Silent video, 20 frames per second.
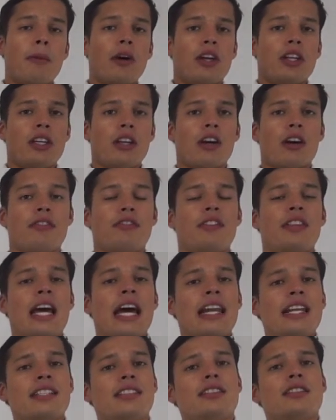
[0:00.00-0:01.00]
money off.
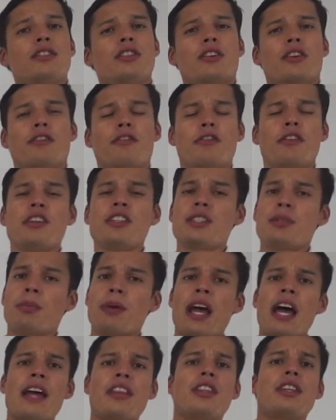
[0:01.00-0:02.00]
That is your first
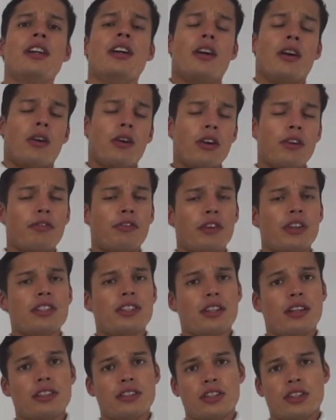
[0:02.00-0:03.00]
path or
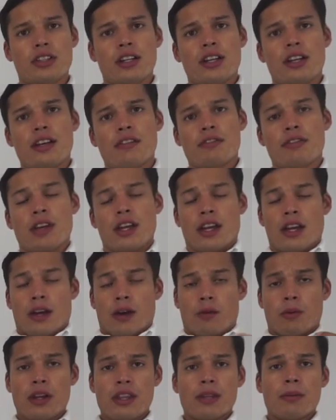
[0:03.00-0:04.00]
first alternative
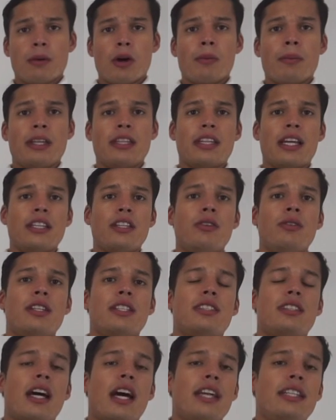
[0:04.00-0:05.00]
when the moment that you
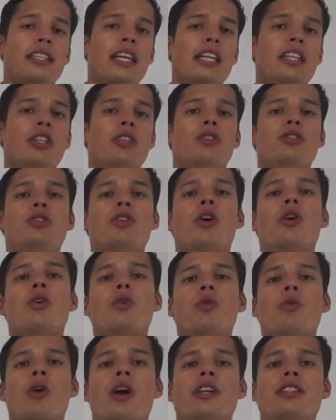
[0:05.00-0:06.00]
decide that you
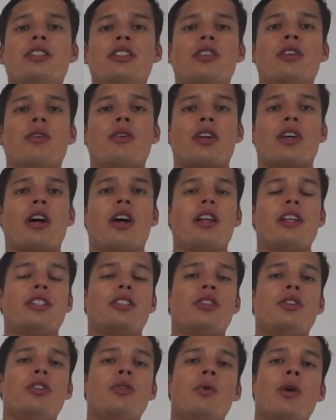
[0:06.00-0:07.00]
don't want to go to
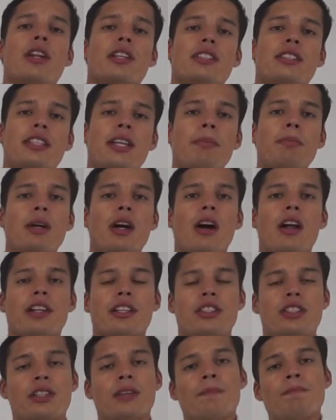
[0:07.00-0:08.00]
college or you want to skip
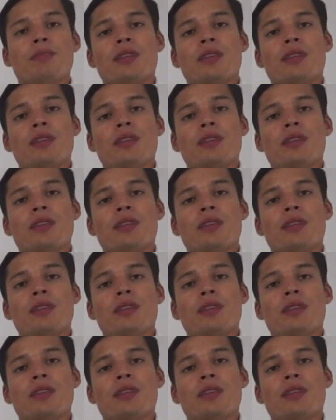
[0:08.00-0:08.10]
college.